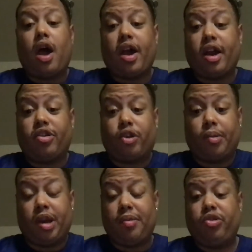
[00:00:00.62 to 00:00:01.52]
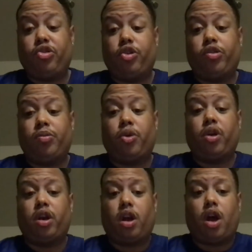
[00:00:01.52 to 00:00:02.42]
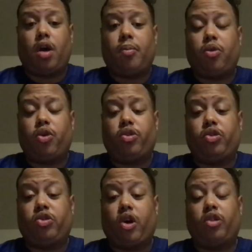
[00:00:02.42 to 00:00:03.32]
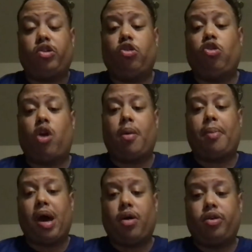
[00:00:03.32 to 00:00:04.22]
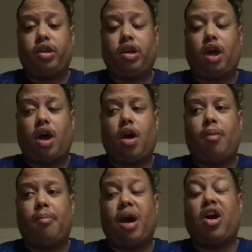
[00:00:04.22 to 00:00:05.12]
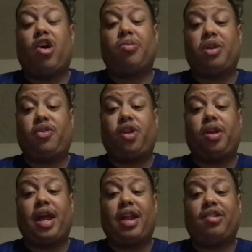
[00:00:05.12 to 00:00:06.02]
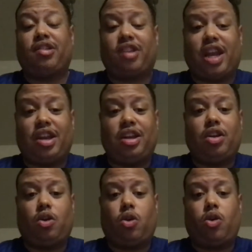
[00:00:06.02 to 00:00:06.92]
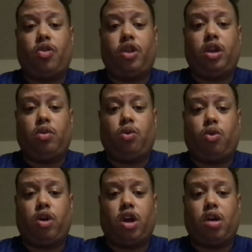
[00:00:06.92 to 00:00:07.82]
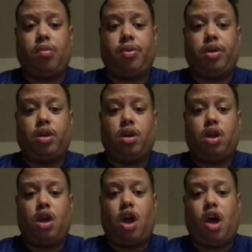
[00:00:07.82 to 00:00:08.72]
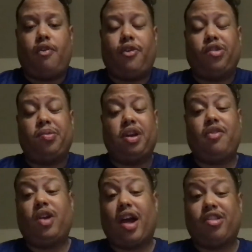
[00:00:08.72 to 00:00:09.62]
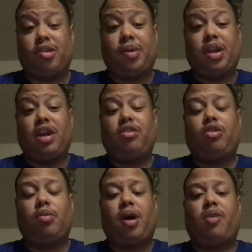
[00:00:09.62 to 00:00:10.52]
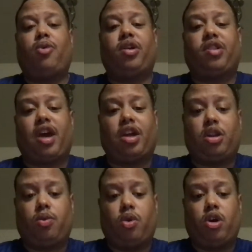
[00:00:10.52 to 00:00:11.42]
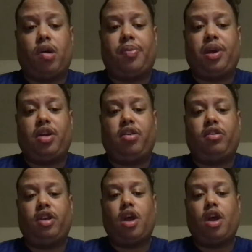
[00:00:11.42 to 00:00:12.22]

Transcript: How you guys doing? My name is George Morton. I'm going to talk to you about my cost benefit analysis that I did on the World Cup. First, I'm going to give you guys a little bit of history about what exactly the World Cup is,